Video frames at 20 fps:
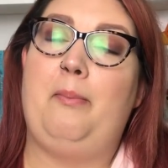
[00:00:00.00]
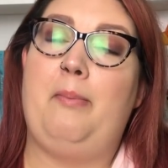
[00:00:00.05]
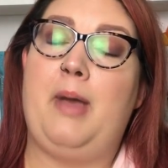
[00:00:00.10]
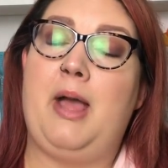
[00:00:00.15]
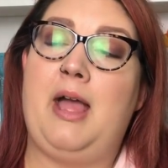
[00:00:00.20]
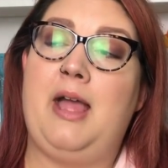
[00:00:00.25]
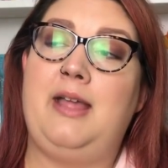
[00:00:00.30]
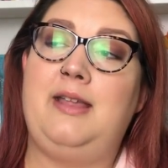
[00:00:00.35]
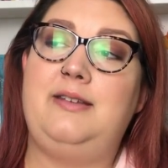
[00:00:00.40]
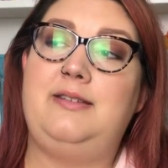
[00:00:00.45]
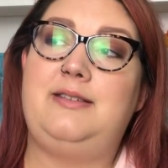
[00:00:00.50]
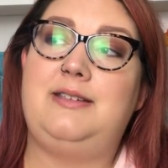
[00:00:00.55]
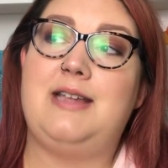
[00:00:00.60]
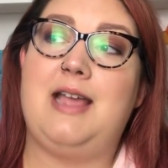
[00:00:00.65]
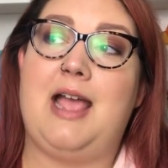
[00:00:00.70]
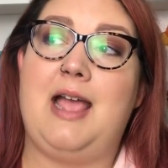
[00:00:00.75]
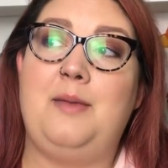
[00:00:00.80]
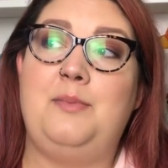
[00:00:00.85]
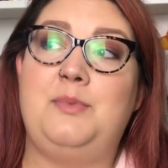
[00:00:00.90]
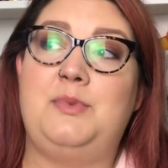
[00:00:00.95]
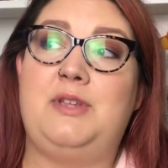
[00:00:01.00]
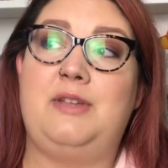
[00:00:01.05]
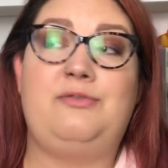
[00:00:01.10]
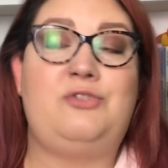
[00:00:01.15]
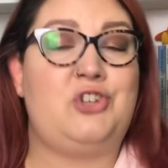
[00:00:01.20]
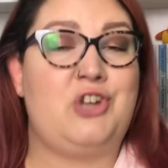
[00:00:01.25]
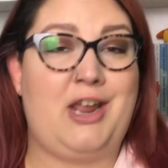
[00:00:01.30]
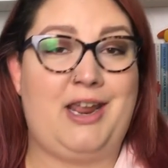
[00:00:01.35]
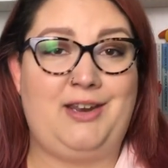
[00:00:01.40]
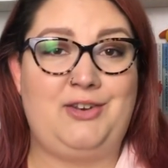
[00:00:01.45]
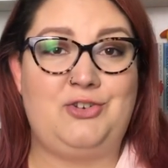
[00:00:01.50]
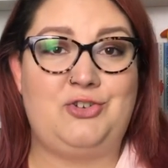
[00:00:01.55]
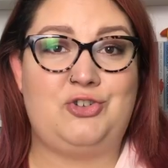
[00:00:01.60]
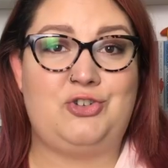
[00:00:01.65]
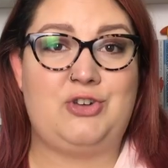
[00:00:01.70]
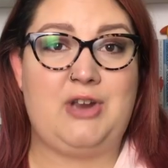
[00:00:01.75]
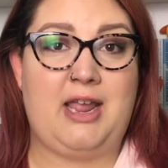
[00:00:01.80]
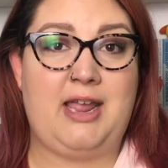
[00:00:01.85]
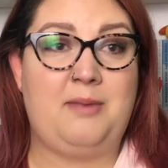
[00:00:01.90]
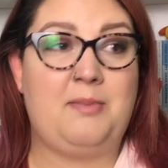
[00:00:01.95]
but times have
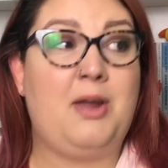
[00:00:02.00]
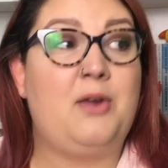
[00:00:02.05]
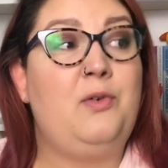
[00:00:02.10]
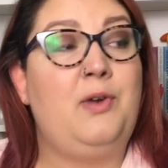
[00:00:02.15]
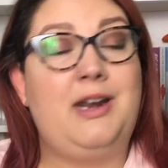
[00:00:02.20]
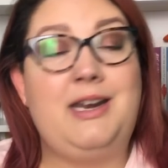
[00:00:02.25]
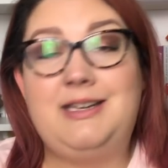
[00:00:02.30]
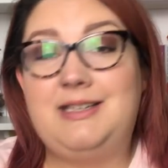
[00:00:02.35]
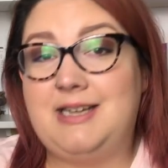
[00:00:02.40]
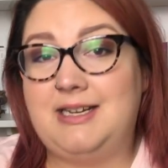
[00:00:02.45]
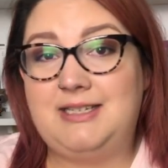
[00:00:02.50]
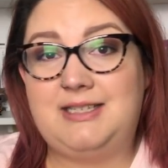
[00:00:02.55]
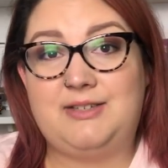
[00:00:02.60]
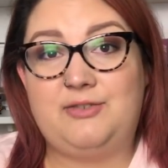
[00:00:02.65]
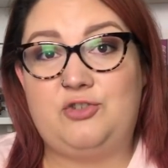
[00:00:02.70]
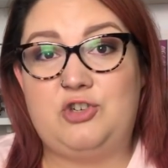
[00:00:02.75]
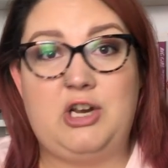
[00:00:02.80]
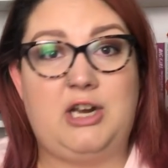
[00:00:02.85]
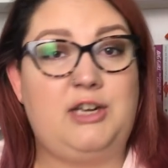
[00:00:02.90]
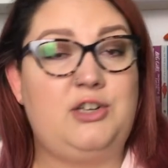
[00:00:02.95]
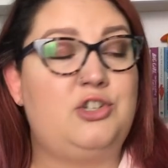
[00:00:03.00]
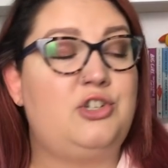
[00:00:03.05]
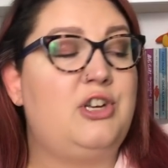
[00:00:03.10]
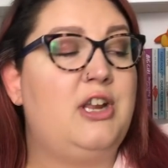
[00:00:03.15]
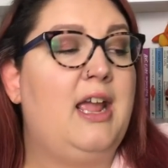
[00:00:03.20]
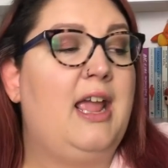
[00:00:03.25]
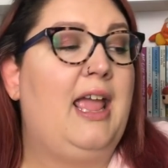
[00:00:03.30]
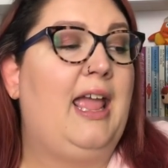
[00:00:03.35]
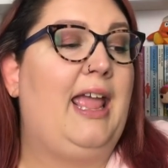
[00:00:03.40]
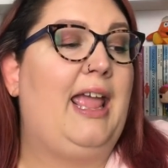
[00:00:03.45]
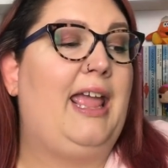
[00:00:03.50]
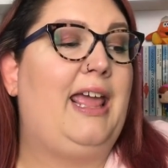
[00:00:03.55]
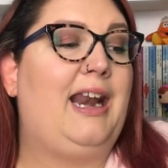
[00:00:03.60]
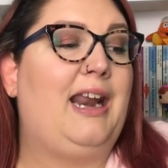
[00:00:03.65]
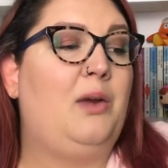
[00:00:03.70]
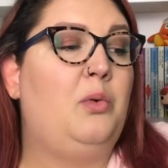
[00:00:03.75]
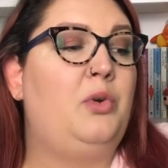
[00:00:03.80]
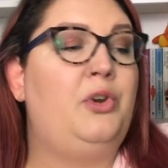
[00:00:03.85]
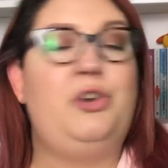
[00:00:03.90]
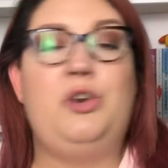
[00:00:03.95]
changed and my reading tastes have changed and
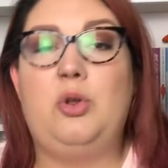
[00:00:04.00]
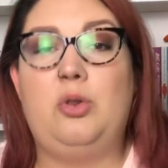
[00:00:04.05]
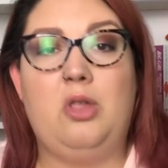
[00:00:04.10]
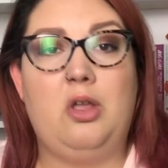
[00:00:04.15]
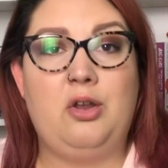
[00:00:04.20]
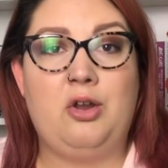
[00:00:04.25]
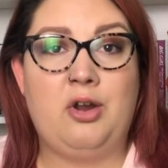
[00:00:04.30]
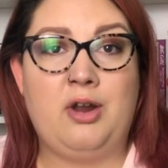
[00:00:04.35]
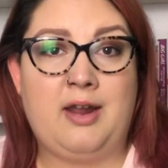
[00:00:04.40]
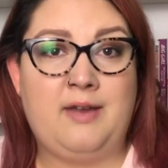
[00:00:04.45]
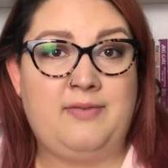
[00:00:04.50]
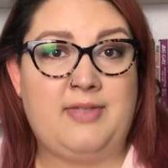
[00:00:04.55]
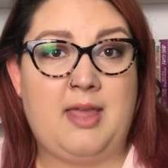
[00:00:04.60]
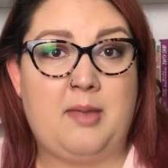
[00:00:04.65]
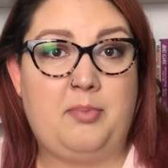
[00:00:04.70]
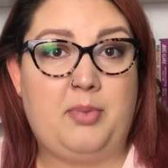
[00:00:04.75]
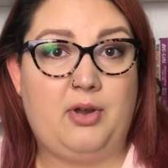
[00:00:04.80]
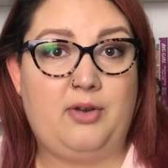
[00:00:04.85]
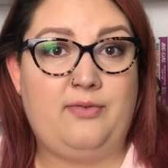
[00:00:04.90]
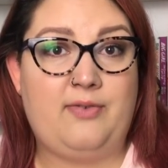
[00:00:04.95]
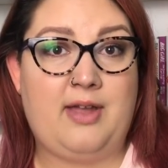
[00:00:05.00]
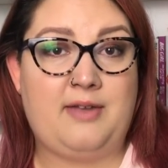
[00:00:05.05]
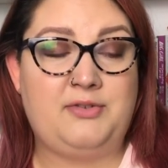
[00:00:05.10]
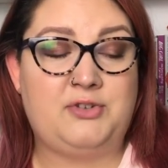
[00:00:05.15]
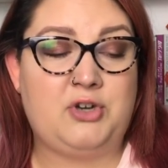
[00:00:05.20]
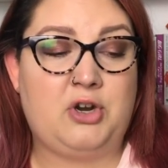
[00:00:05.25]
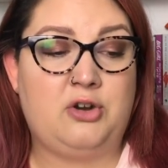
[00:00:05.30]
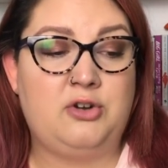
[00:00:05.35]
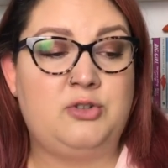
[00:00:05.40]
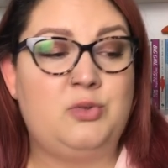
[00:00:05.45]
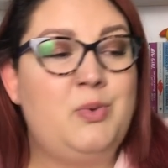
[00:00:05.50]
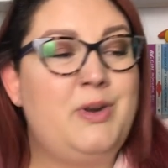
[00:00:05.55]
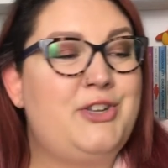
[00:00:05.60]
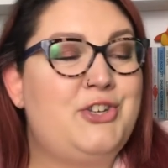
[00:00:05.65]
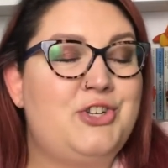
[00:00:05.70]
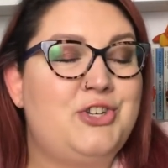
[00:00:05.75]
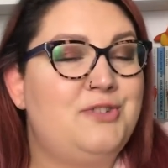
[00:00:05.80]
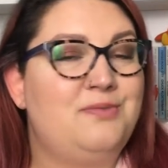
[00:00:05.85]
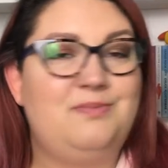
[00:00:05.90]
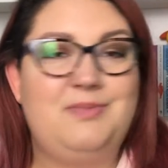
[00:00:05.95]
I would no longer give that book five stars,
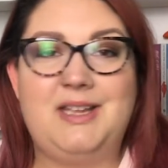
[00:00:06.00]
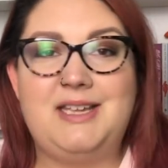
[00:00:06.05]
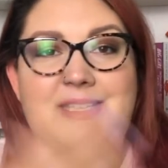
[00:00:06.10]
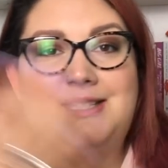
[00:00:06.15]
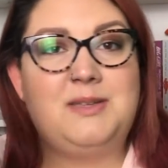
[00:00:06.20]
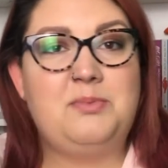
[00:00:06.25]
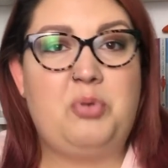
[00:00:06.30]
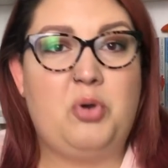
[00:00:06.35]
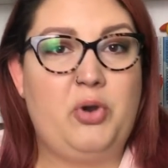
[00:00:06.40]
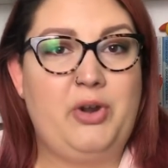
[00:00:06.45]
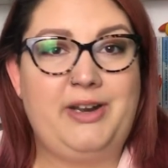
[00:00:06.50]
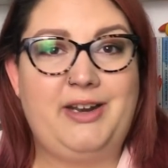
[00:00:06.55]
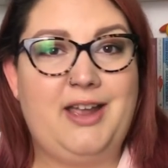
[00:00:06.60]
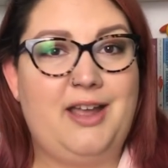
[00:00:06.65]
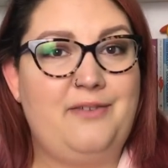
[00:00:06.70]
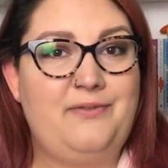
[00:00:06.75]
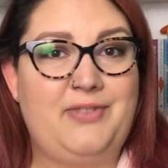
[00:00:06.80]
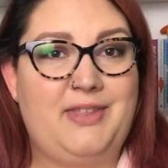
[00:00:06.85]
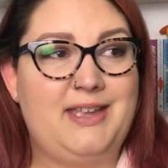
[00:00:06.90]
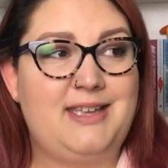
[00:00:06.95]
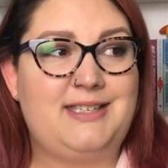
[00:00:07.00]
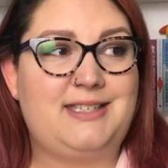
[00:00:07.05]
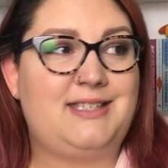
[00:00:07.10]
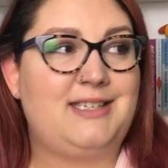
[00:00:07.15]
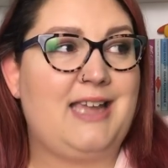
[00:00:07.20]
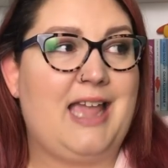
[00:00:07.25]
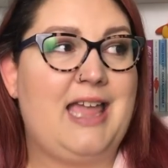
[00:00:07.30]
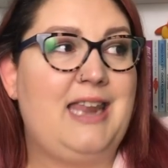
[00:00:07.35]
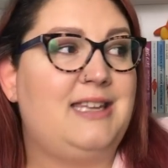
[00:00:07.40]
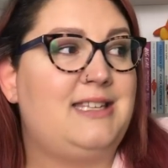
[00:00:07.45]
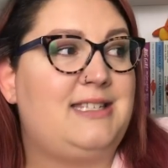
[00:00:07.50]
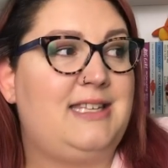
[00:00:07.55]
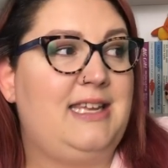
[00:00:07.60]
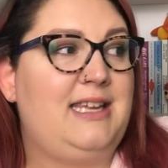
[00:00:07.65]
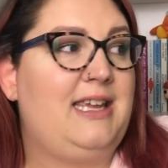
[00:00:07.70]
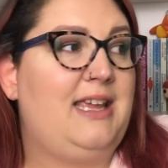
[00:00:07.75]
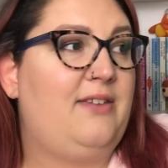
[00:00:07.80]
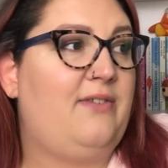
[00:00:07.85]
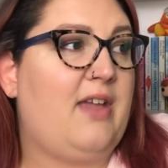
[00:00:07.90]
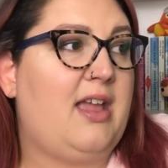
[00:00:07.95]
which is the point of this to kind of
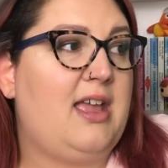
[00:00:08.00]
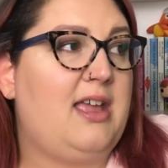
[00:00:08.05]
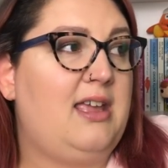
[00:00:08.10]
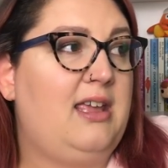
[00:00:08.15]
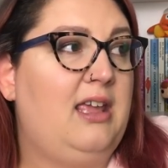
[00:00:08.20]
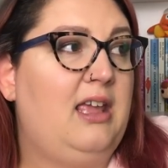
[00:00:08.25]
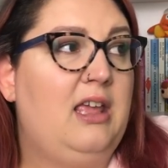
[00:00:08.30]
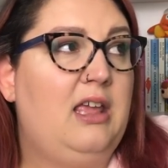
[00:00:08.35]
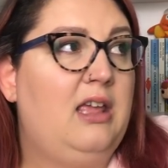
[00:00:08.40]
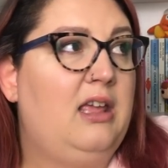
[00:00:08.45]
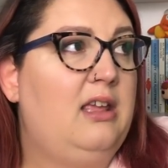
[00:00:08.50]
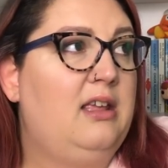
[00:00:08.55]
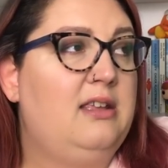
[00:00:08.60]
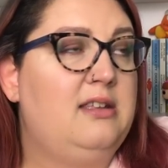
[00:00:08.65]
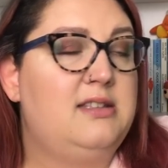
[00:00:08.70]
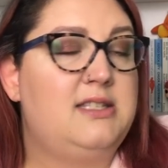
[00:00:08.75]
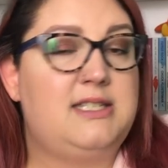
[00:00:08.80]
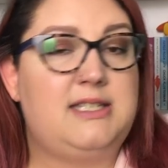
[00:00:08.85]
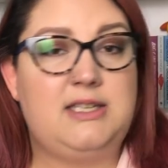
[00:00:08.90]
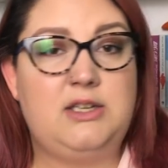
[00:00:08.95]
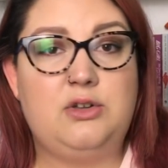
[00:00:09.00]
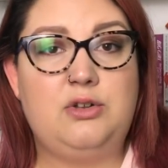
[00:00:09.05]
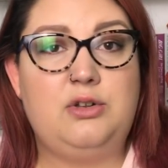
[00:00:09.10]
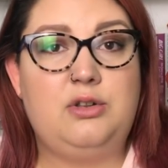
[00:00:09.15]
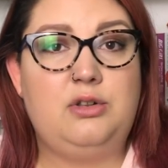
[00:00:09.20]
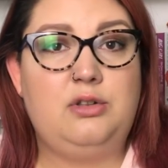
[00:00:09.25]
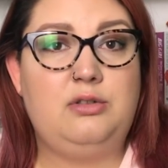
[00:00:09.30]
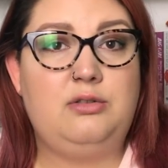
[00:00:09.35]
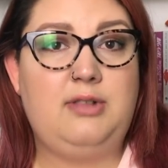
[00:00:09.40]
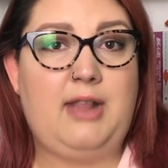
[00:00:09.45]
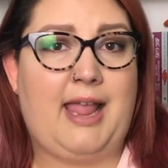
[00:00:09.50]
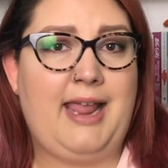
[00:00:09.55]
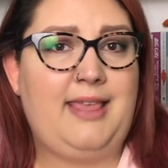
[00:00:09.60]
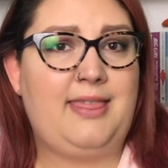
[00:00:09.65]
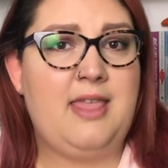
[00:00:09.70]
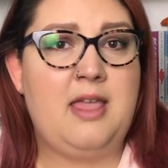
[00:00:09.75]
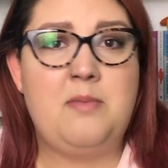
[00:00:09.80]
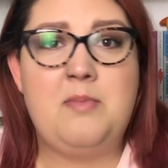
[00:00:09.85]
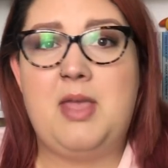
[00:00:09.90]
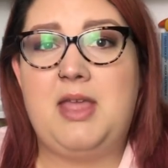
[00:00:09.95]
see if I still
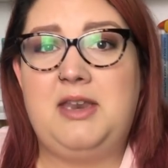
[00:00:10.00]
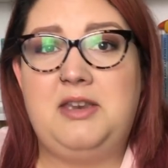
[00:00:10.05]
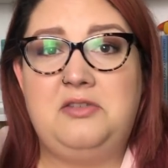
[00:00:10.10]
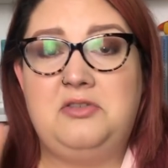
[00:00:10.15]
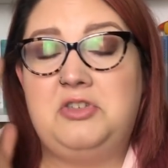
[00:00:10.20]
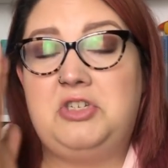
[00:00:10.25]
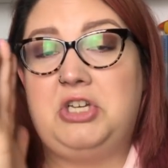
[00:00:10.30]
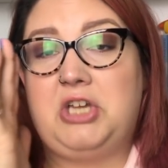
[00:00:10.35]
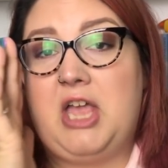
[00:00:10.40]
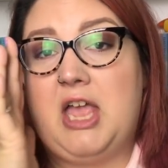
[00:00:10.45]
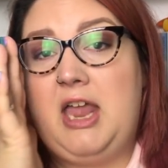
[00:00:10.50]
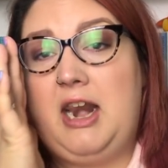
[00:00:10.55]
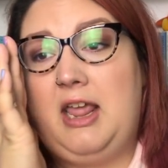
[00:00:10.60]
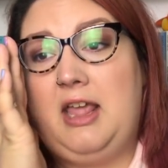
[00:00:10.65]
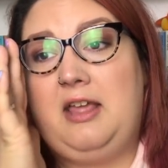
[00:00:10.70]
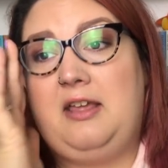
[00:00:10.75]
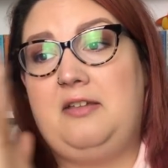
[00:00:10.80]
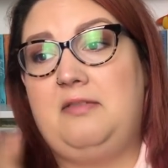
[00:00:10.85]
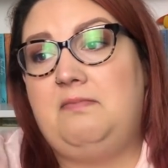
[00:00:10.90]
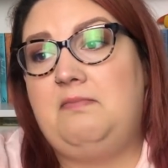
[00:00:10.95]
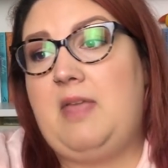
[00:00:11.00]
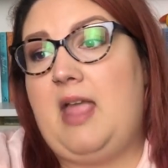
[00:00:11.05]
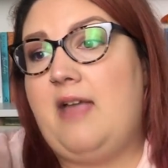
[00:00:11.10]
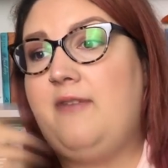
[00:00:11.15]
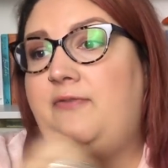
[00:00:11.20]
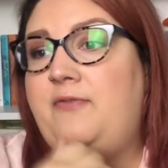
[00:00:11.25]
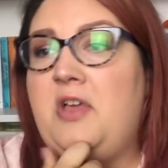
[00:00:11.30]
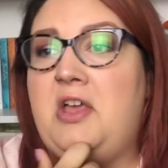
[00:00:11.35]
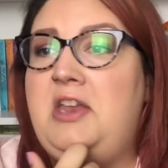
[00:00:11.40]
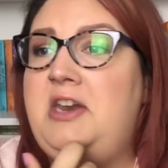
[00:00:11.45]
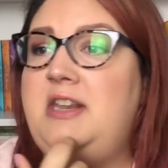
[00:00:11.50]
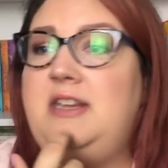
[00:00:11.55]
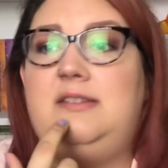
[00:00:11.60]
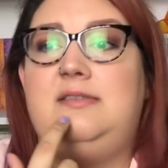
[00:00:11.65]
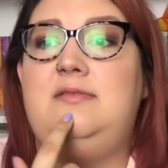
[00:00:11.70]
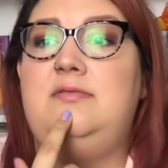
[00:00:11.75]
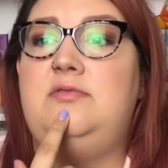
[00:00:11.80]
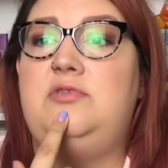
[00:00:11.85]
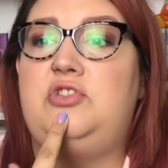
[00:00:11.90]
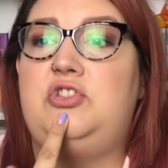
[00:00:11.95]
like them and to kind of have fun
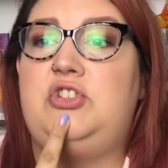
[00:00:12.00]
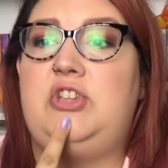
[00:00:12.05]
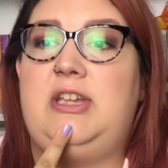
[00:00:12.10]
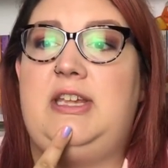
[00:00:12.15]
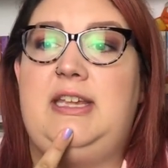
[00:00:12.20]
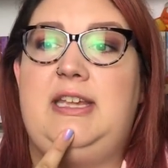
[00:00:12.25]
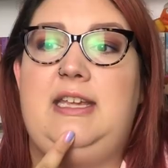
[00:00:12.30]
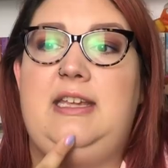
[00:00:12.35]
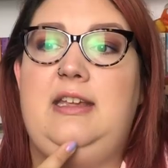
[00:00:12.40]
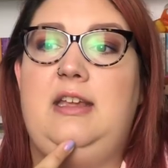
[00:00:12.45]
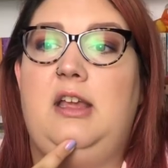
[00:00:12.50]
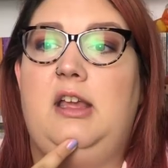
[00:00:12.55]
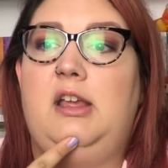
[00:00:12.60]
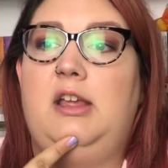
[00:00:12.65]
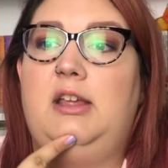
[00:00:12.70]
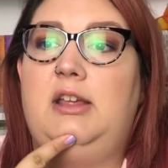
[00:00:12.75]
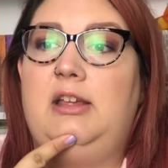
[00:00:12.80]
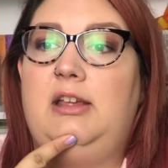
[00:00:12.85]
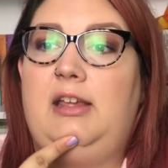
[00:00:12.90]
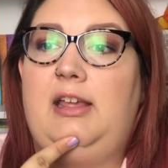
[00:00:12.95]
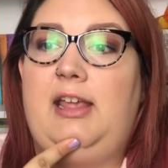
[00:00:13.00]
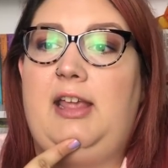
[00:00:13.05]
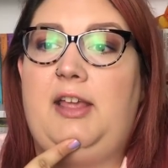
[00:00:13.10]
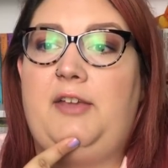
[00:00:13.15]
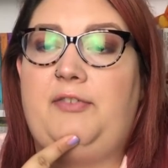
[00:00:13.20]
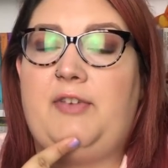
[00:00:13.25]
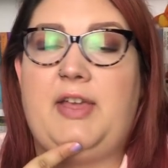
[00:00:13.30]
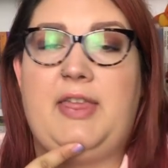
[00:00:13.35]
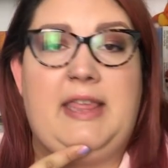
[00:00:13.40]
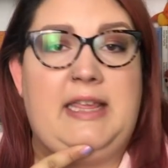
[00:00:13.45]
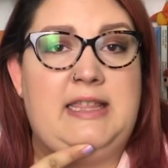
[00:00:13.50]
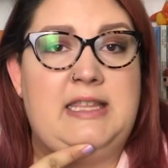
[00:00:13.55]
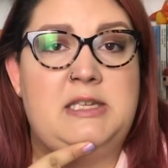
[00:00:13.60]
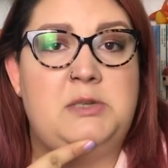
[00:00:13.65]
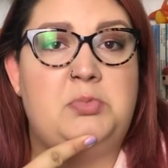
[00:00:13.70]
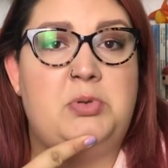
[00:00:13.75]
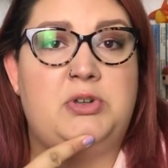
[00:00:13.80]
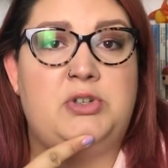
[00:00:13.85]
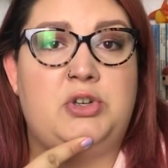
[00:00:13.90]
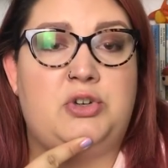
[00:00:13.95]
and see if I think
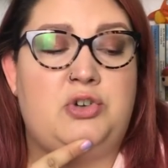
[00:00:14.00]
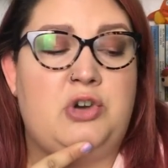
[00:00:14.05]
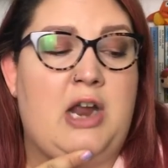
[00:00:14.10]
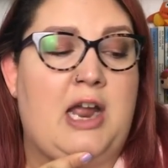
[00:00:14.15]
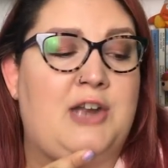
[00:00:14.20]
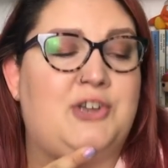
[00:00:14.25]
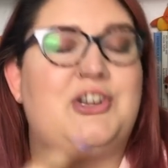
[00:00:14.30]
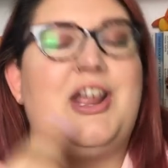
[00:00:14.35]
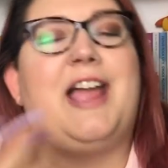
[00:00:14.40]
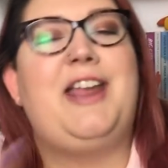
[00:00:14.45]
these books are trash.